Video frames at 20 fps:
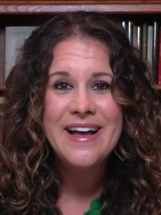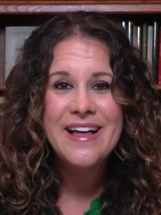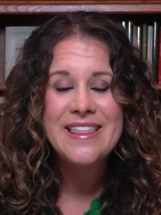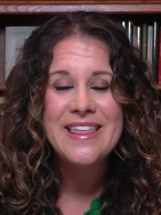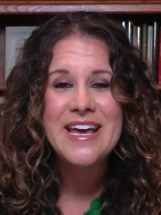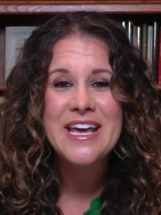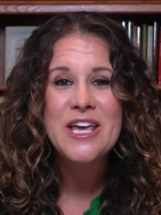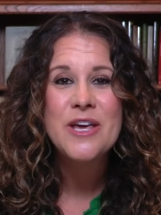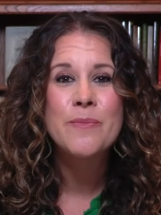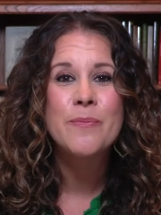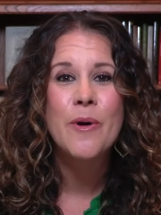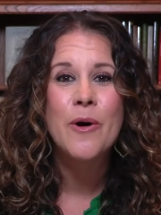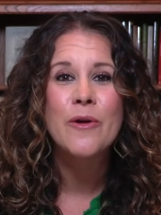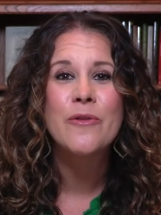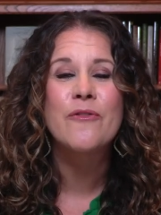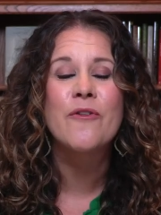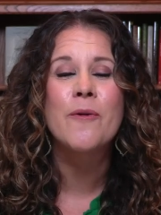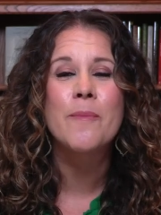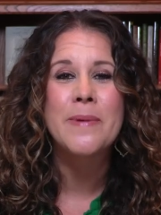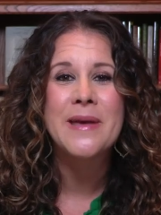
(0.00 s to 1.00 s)
Thank you
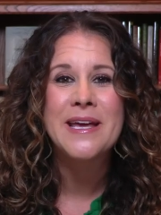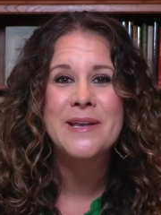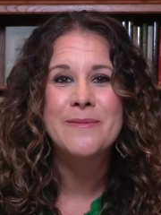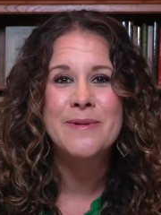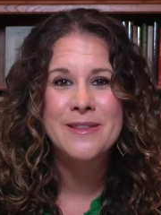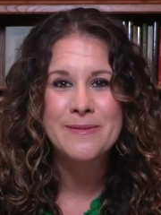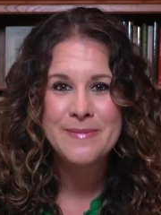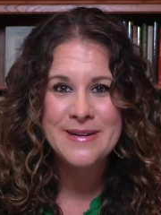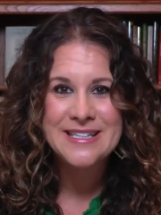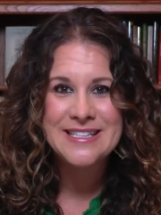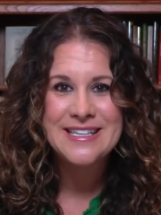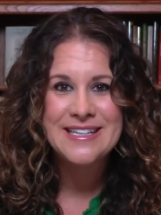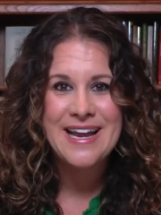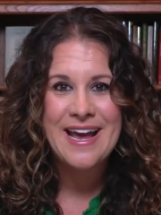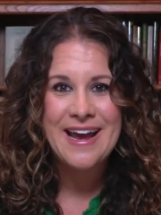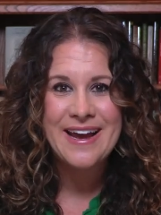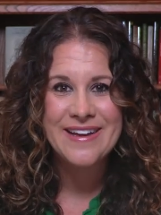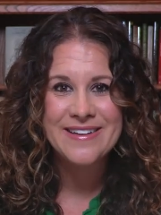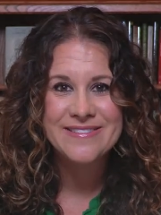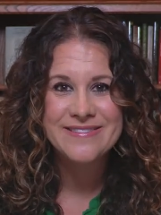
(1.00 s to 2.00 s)
both for being with me
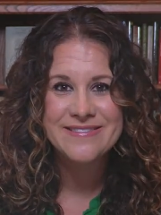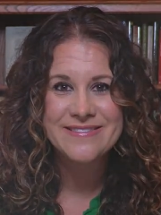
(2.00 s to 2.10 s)
today.